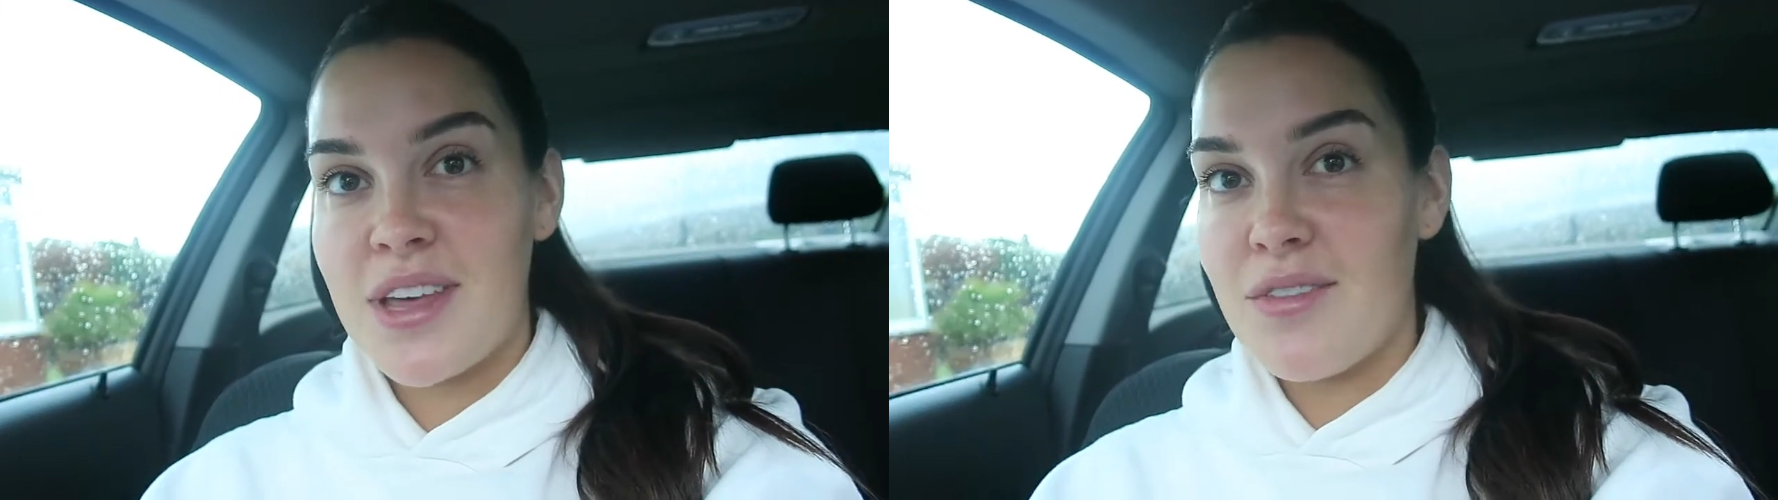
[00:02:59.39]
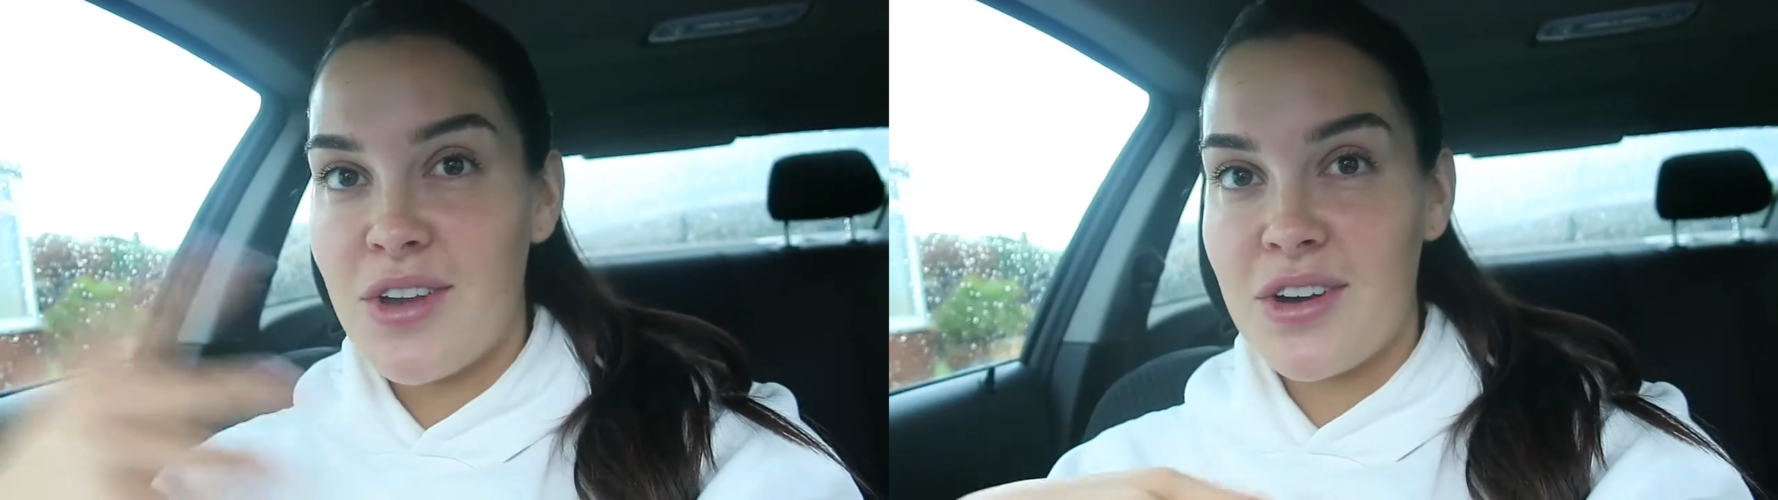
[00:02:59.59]

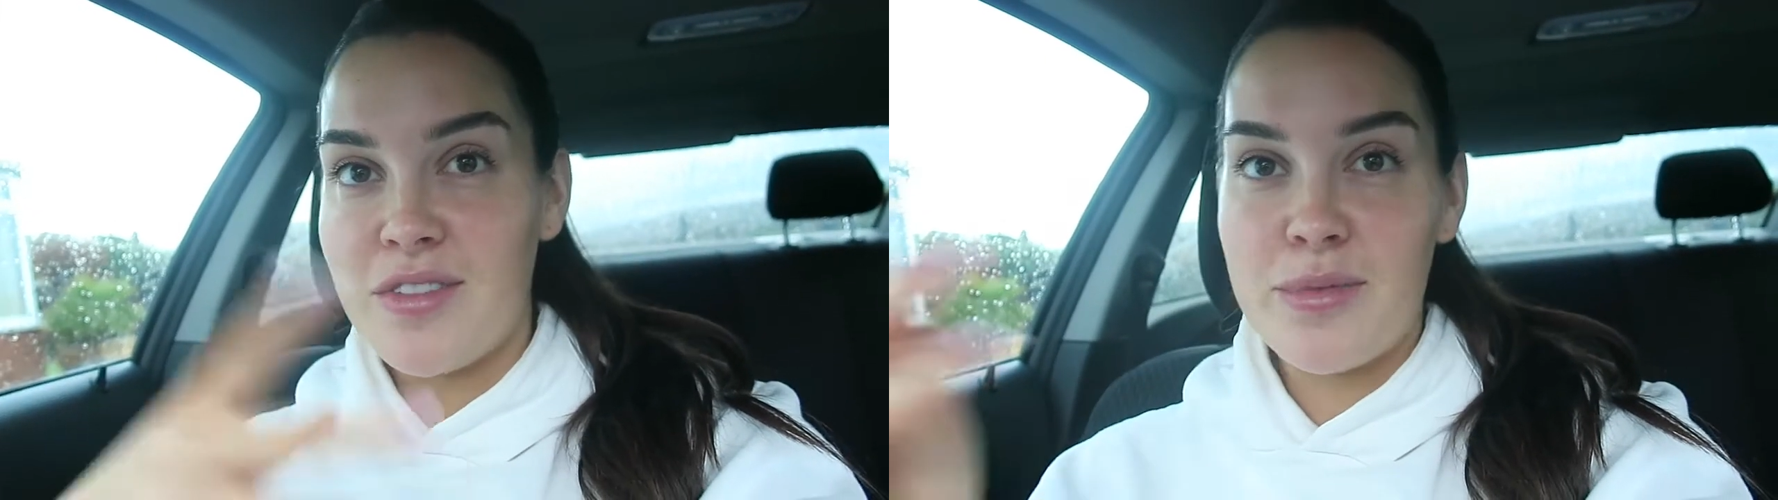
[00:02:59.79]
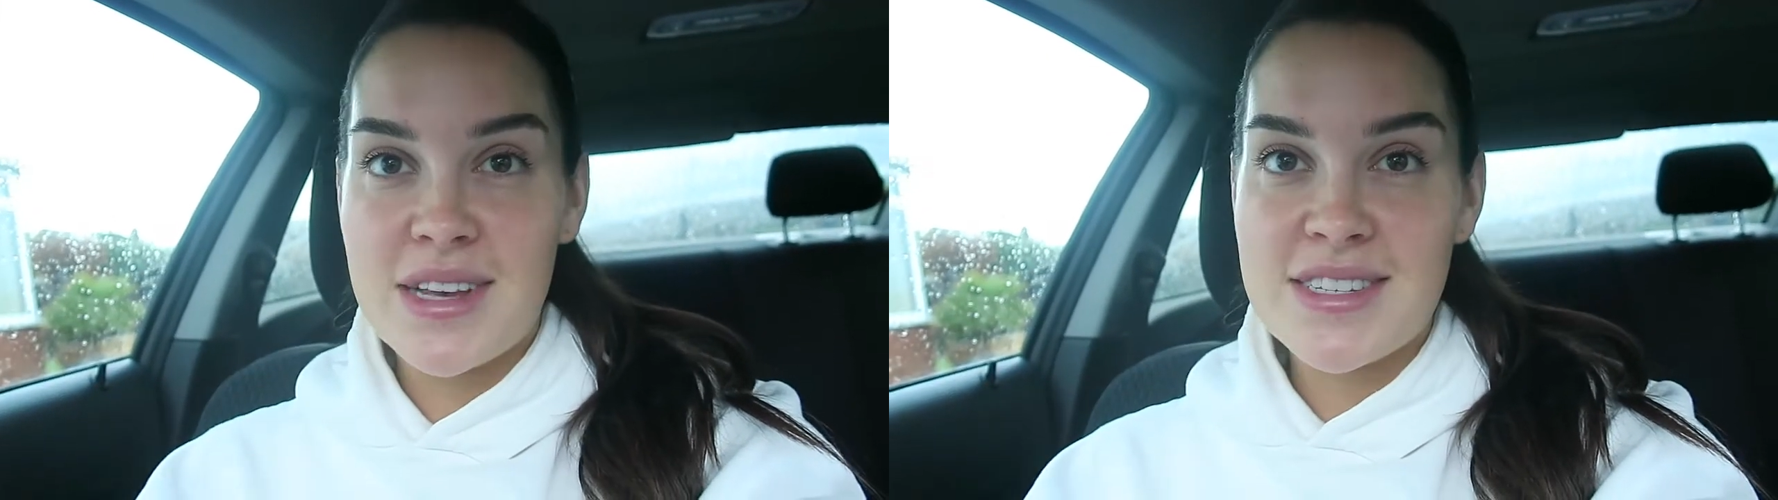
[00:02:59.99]
that vlog
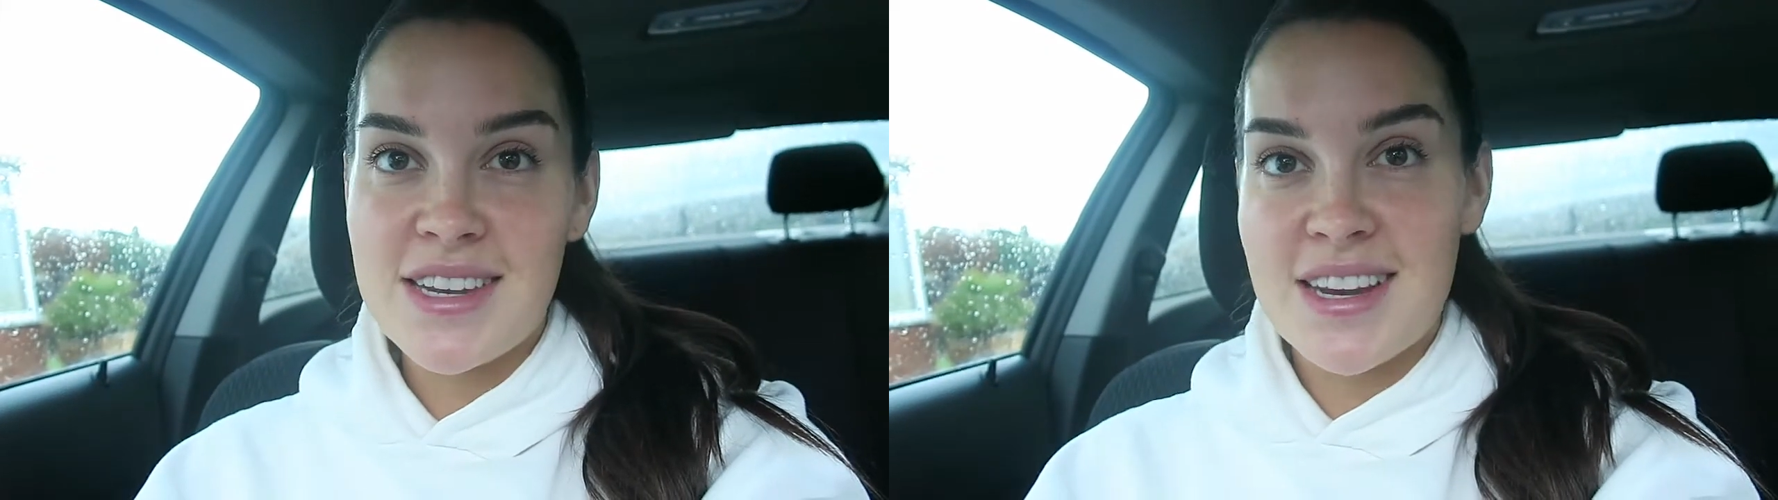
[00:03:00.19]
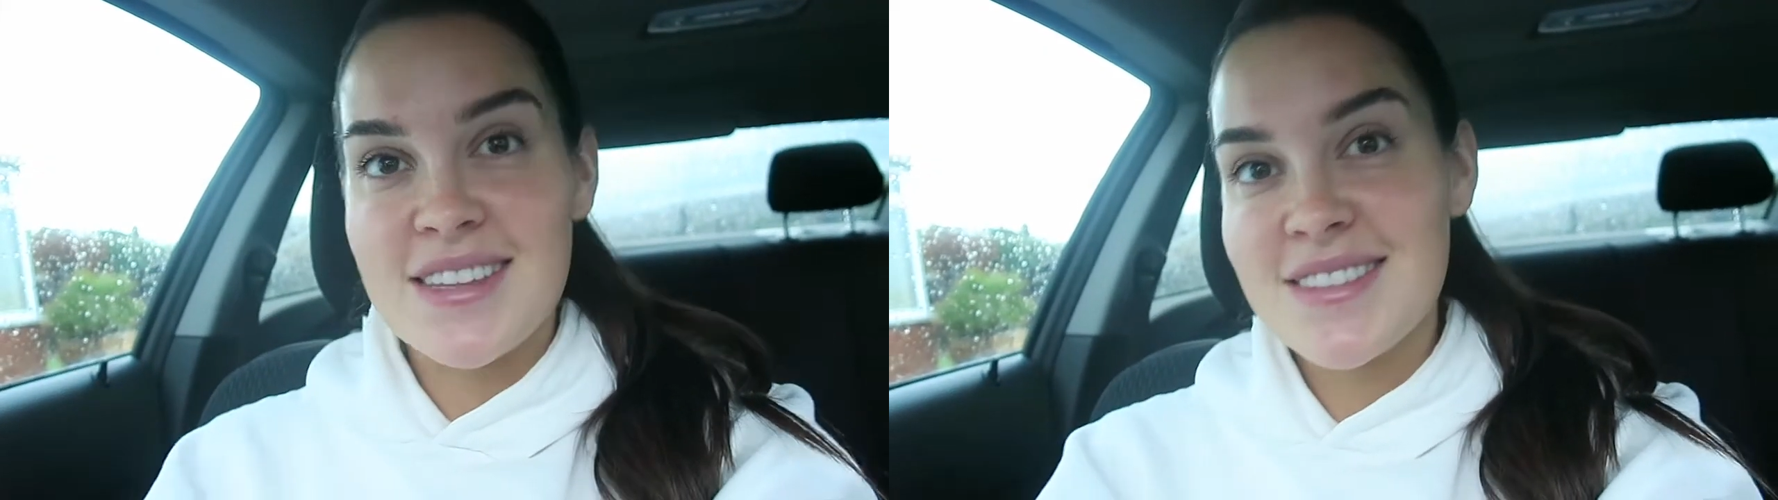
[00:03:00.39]
from yesterday.